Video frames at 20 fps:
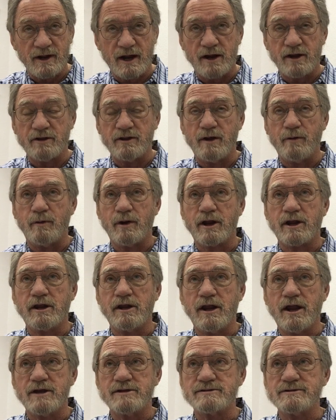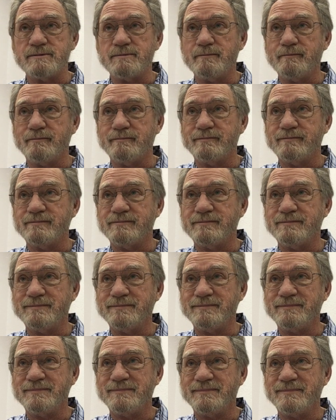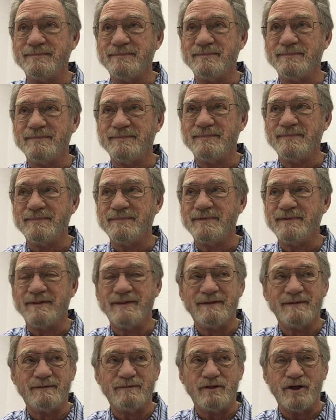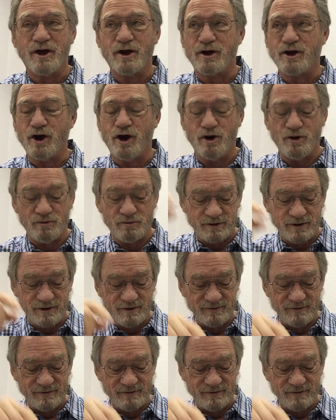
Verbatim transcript: how did they recognize him? The coat. The coat.